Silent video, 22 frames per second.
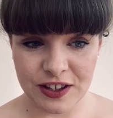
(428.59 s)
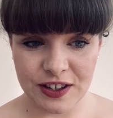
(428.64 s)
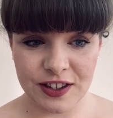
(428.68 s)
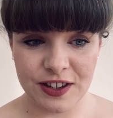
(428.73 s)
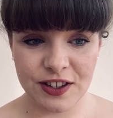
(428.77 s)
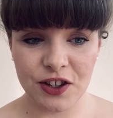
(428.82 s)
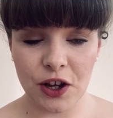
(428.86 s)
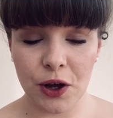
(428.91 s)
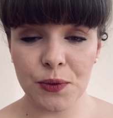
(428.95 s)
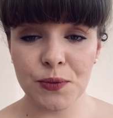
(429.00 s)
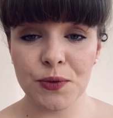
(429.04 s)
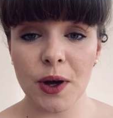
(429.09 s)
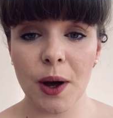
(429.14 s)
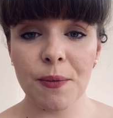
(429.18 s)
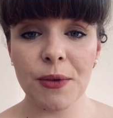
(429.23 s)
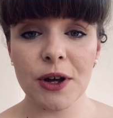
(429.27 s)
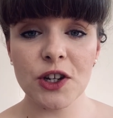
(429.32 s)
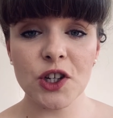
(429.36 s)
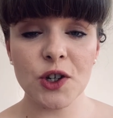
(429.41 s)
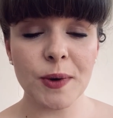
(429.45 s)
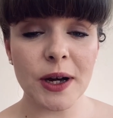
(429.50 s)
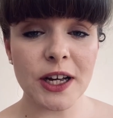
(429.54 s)
So I'm going to
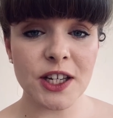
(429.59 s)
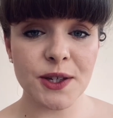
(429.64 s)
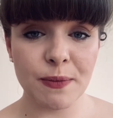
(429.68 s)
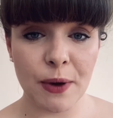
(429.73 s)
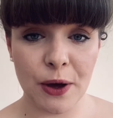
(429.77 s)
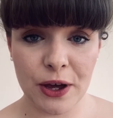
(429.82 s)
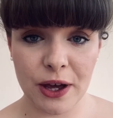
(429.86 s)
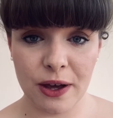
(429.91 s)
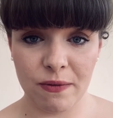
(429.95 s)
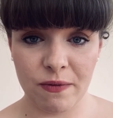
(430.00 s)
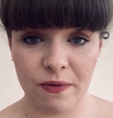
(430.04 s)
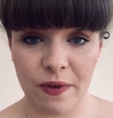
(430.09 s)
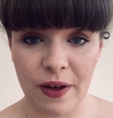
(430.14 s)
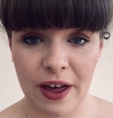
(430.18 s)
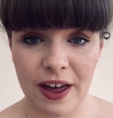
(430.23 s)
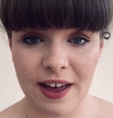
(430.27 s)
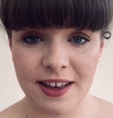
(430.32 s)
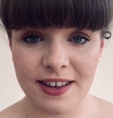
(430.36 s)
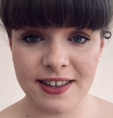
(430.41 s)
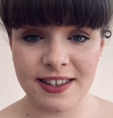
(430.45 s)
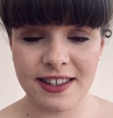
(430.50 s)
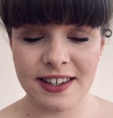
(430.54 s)
talk about smoking
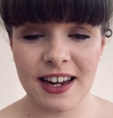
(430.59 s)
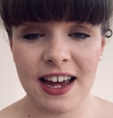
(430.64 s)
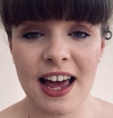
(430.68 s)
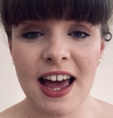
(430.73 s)
first.